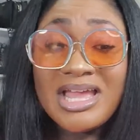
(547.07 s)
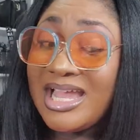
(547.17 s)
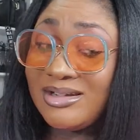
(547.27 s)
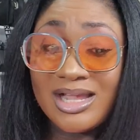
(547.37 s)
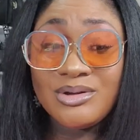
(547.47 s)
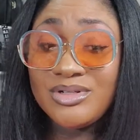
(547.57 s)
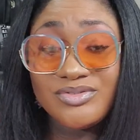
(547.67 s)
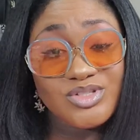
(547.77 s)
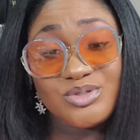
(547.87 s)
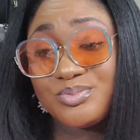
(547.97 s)
I would
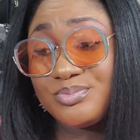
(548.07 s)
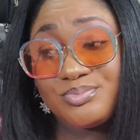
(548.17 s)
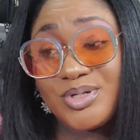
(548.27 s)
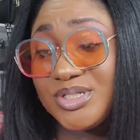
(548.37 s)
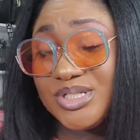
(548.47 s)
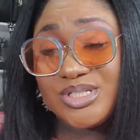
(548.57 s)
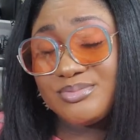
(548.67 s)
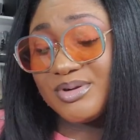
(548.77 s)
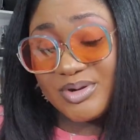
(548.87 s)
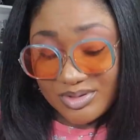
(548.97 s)
have just purchased
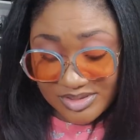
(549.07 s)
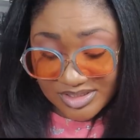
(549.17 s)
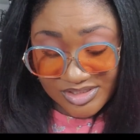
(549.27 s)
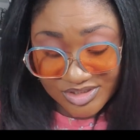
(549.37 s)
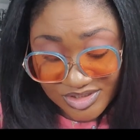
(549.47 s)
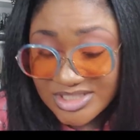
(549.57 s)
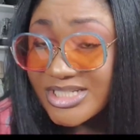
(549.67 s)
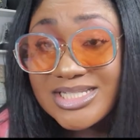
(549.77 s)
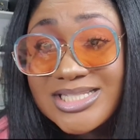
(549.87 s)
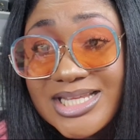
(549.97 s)
my regular size, just
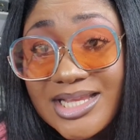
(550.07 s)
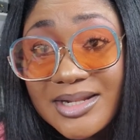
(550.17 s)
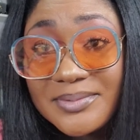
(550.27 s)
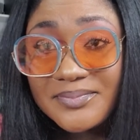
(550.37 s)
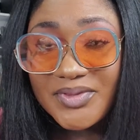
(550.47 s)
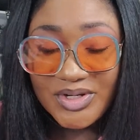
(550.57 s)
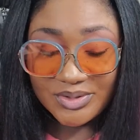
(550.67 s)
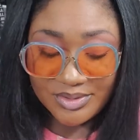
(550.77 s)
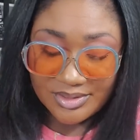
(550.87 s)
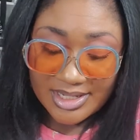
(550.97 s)
didn't see it, you know.